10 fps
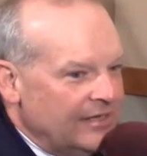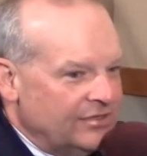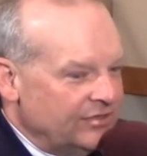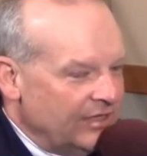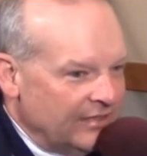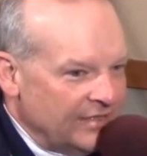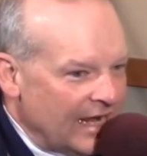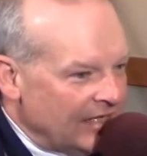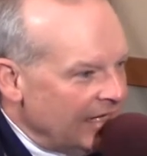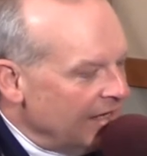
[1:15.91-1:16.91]
it's
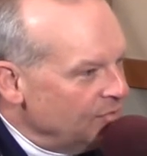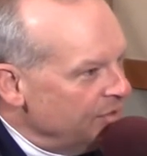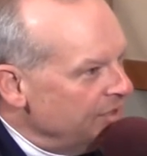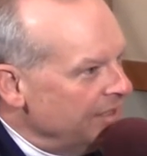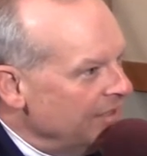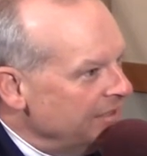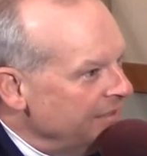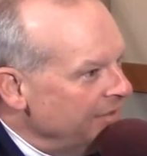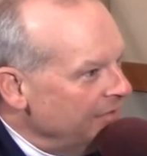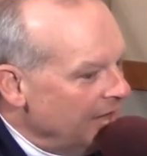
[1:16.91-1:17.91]
exactly as we see it on
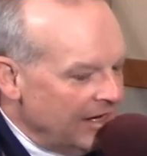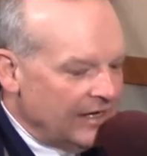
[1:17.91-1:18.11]
T V, right?